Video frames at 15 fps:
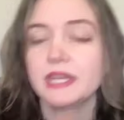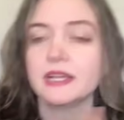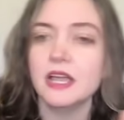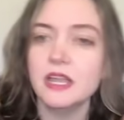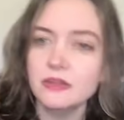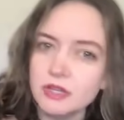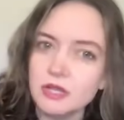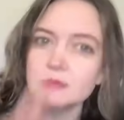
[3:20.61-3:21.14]
And it
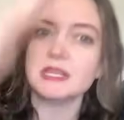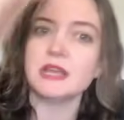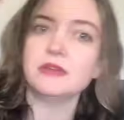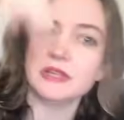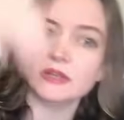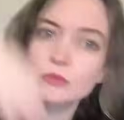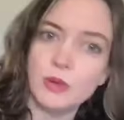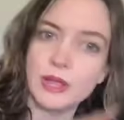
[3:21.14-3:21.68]
kind of comes
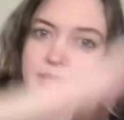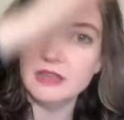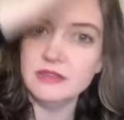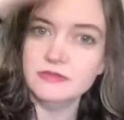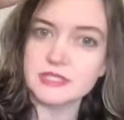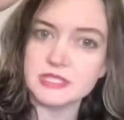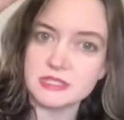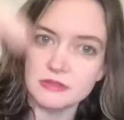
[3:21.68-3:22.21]
out in
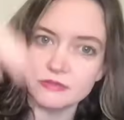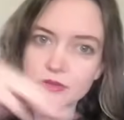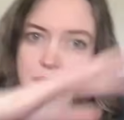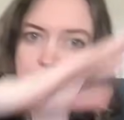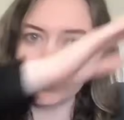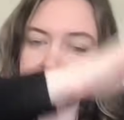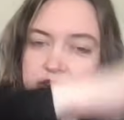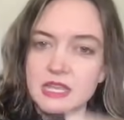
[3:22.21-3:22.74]
waves
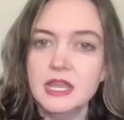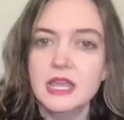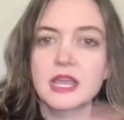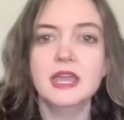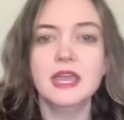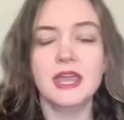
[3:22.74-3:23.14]
from the sun,